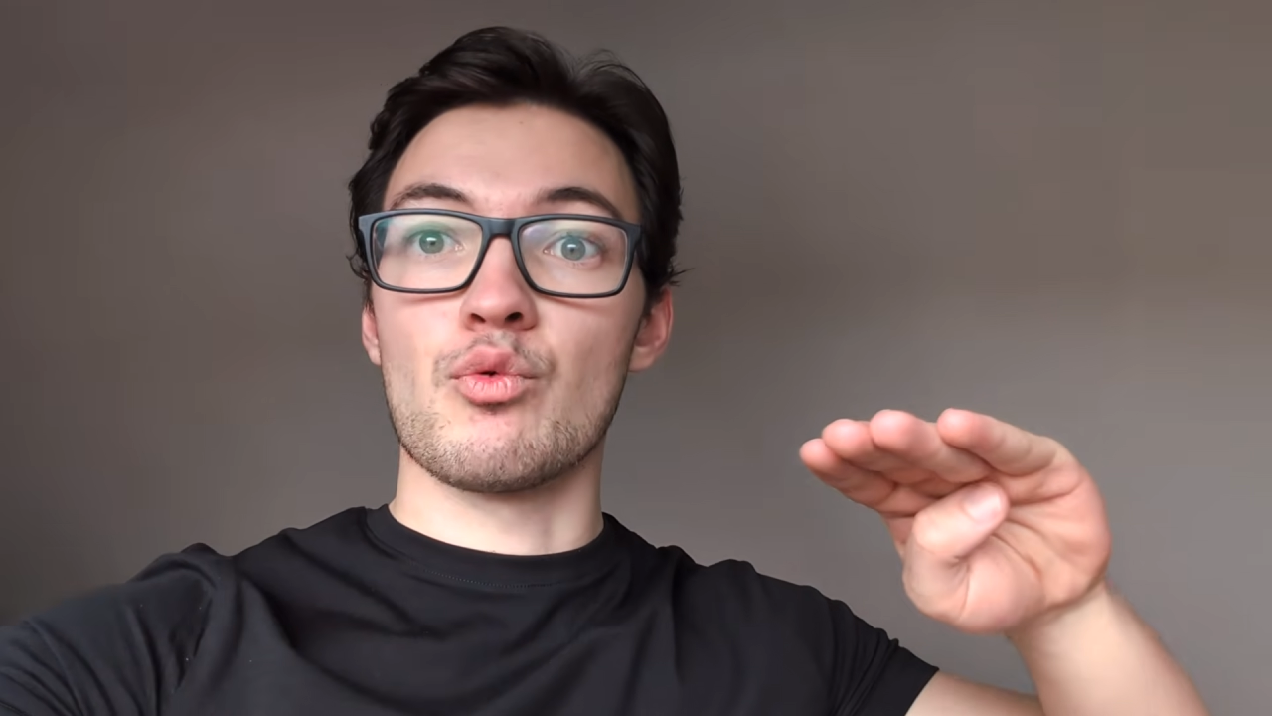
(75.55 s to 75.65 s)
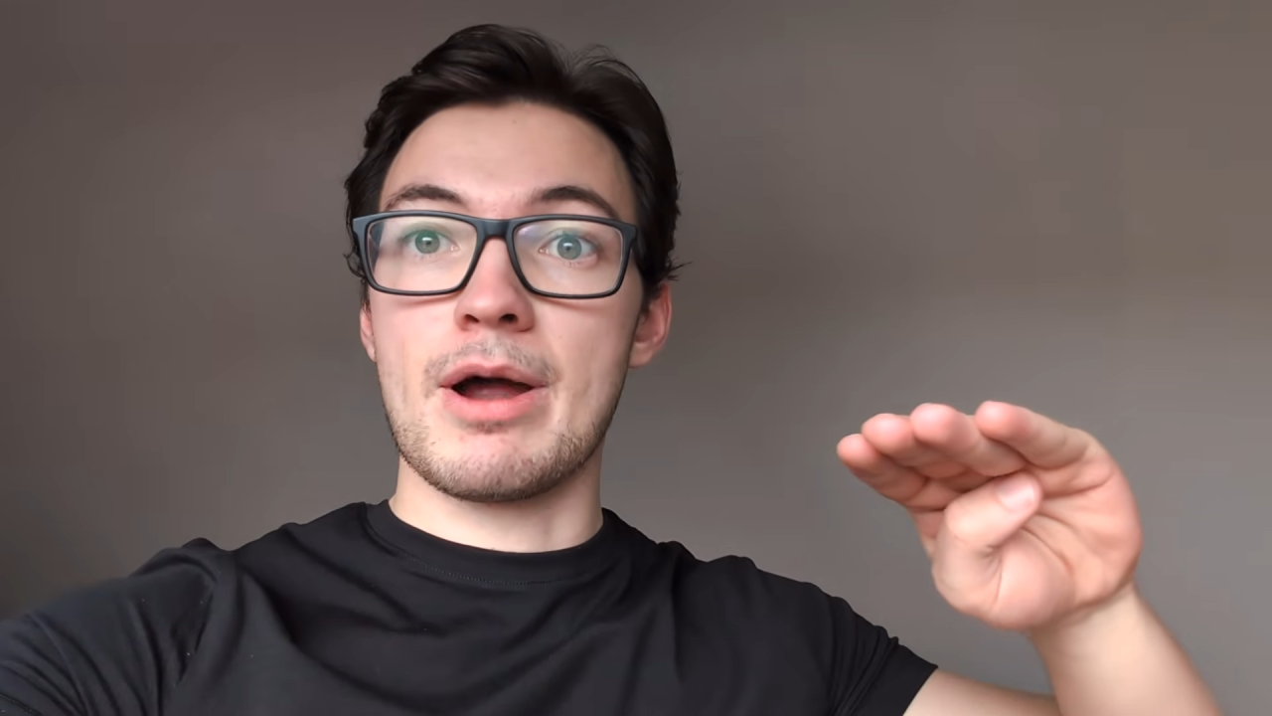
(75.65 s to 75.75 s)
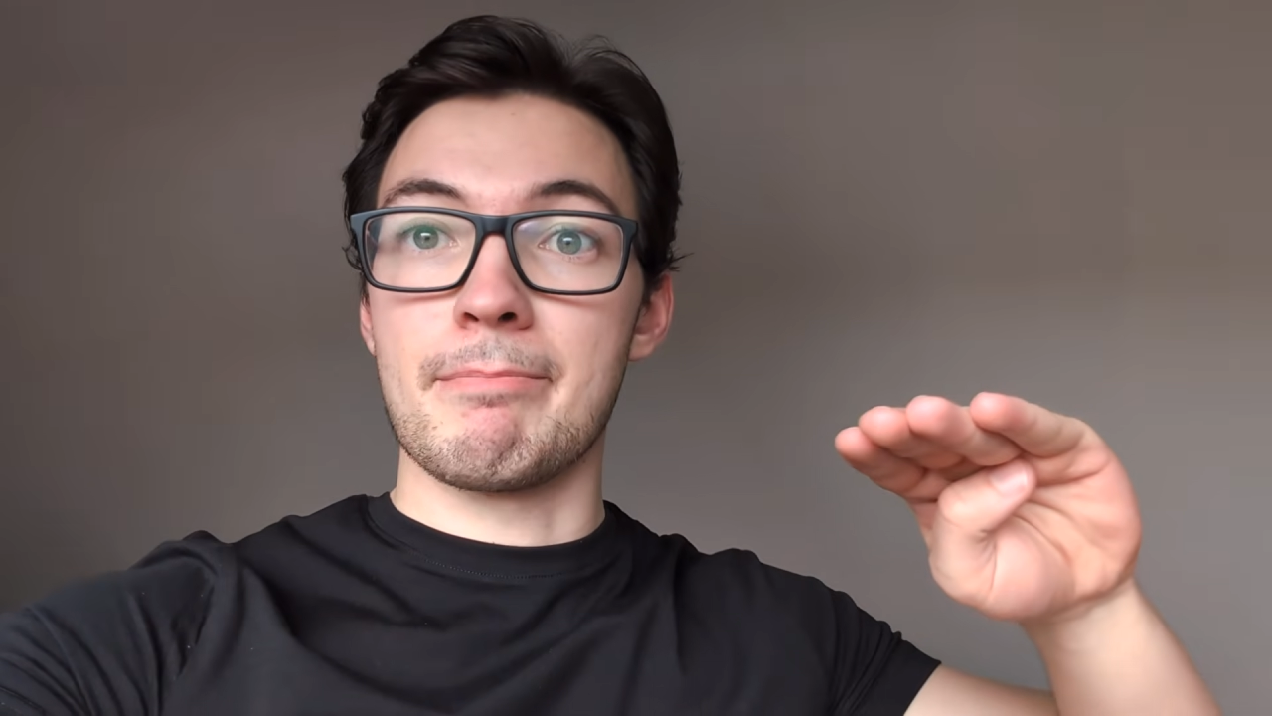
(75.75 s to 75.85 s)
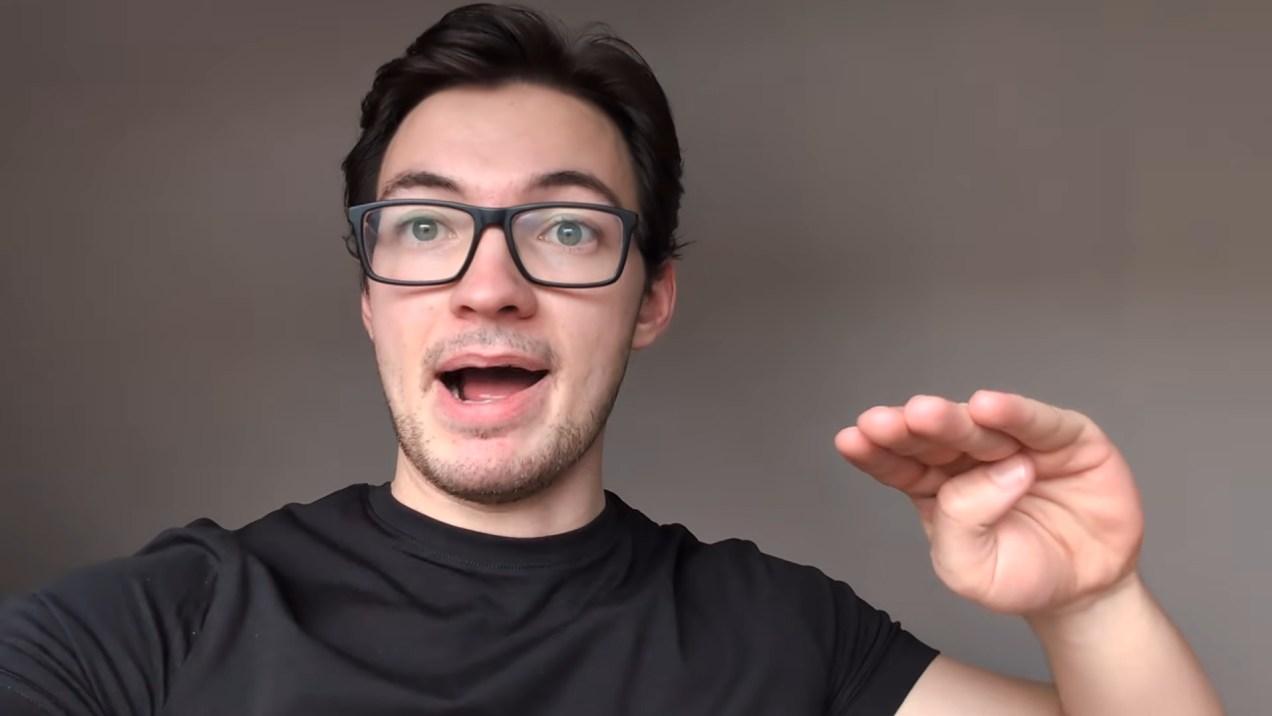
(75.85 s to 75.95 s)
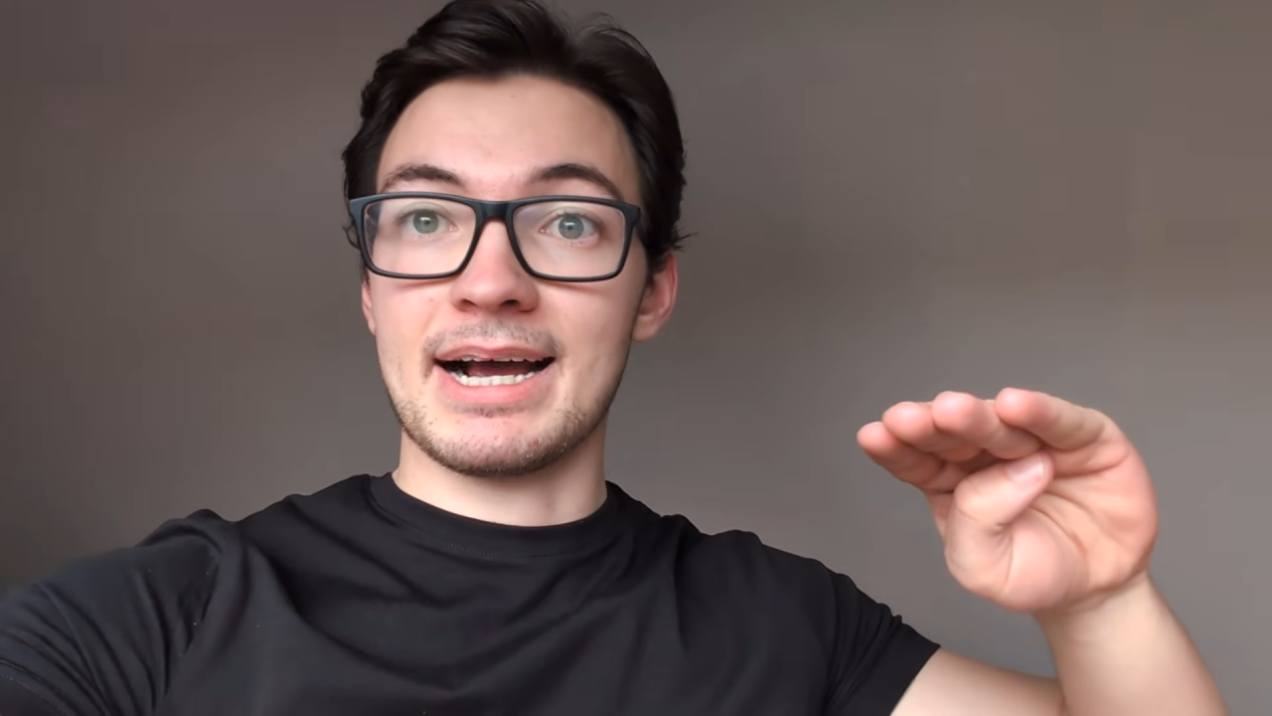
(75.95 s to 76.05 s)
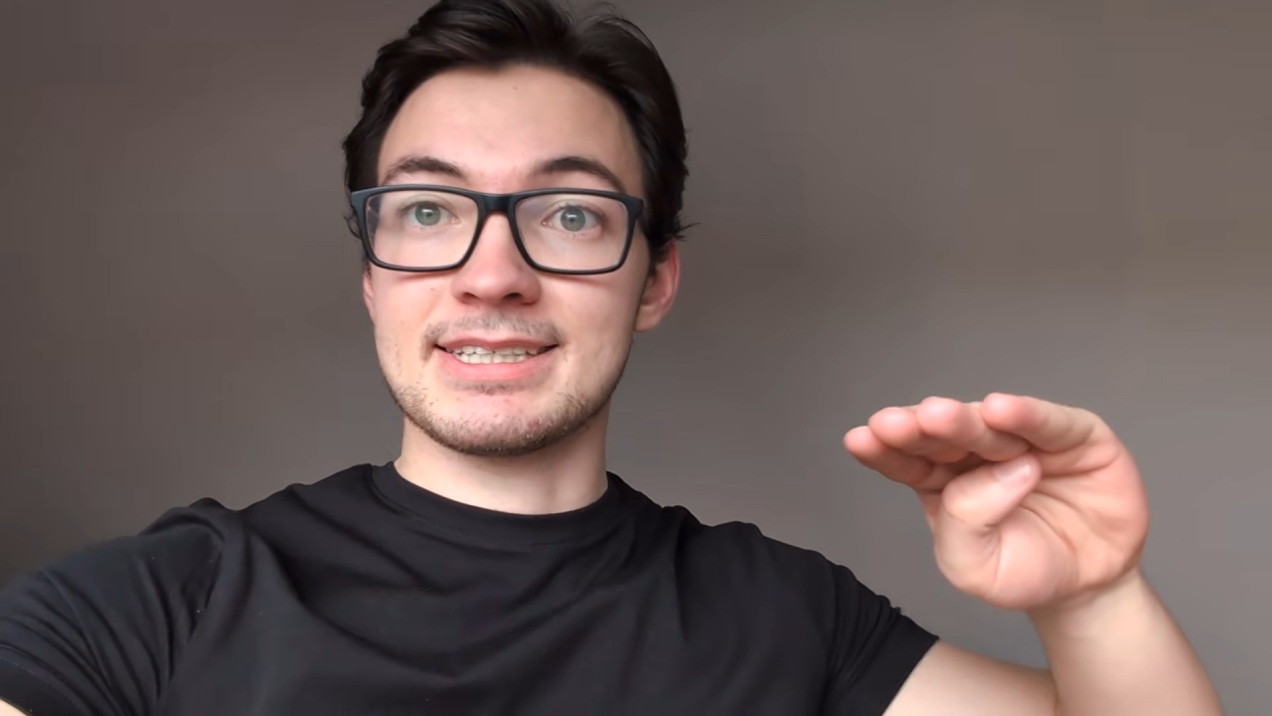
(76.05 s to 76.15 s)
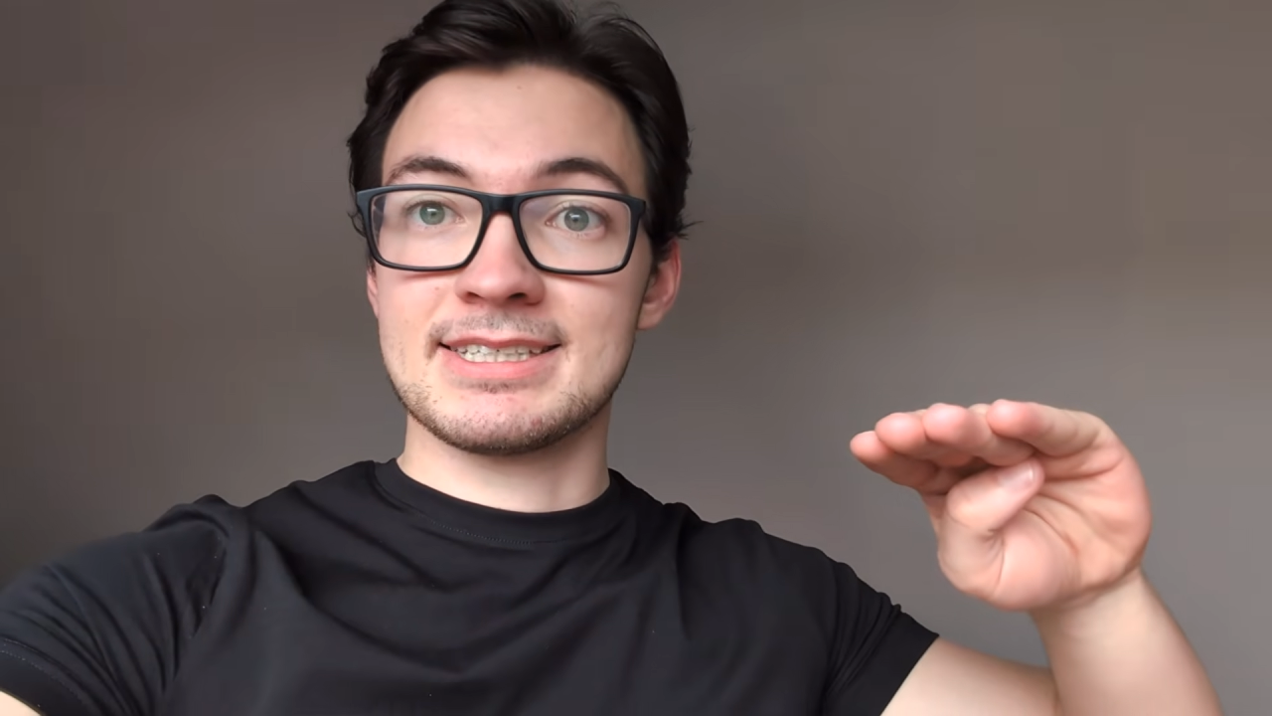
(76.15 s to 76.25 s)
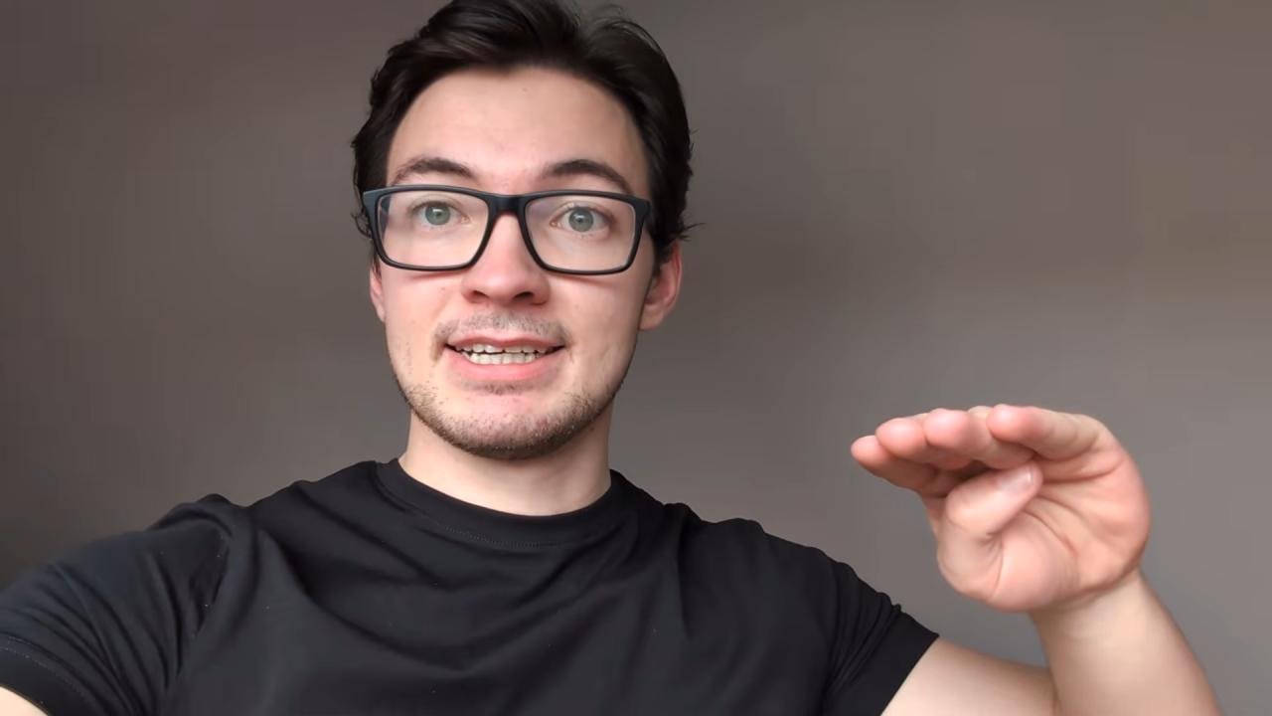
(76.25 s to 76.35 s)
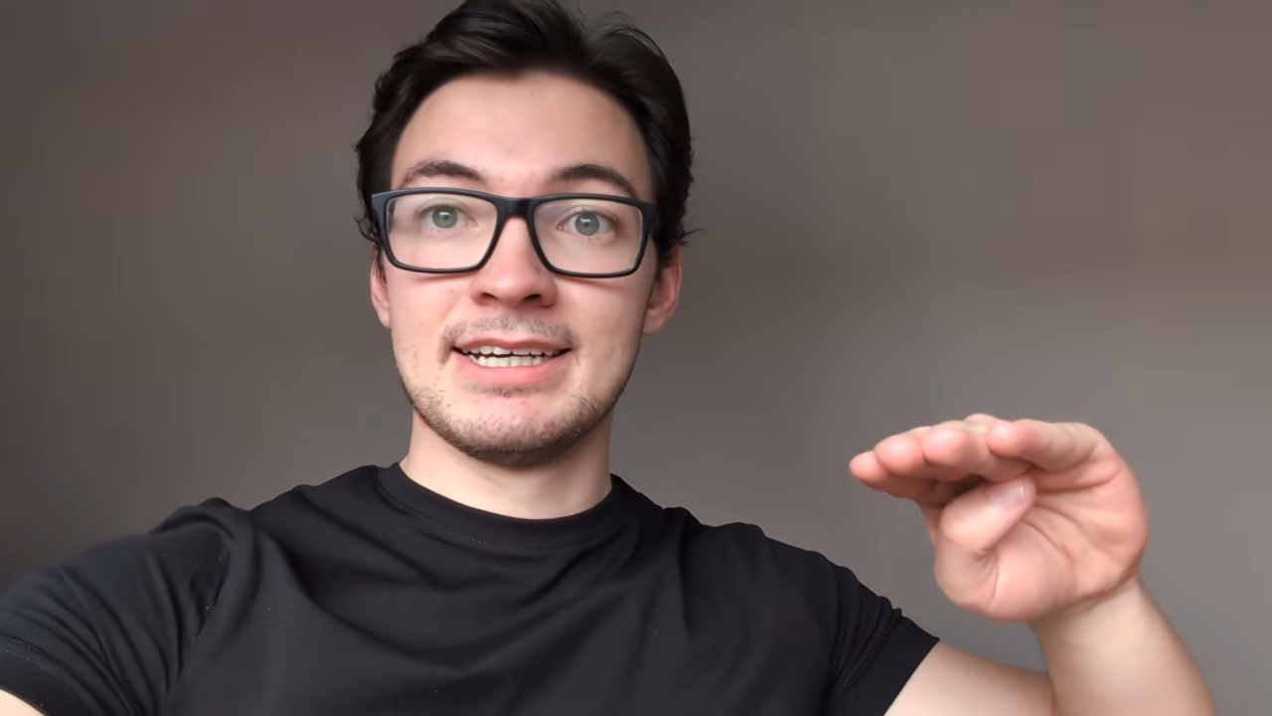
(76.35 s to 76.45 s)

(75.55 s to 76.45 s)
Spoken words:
rep max,